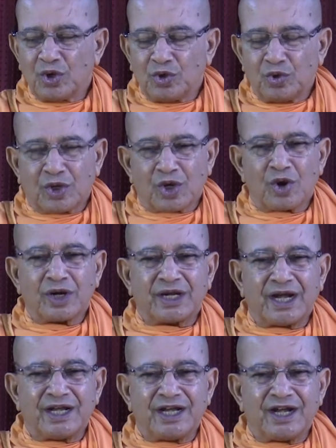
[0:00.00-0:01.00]
you cannot
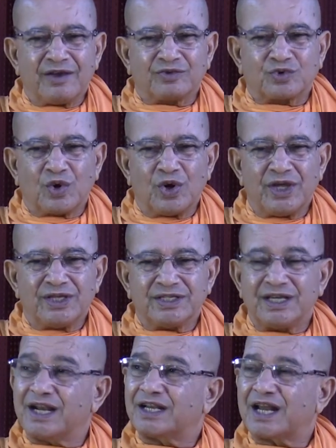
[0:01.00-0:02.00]
get rid of so
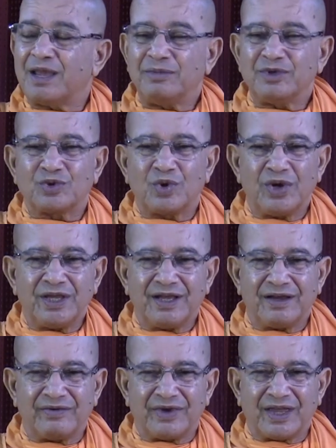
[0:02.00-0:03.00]
easily, and time is going
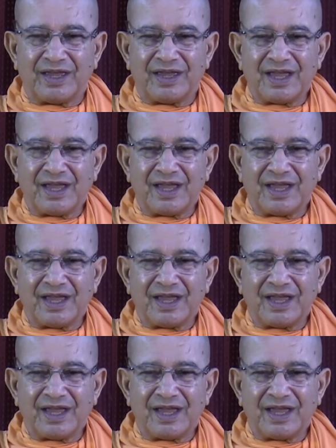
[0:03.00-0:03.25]
away.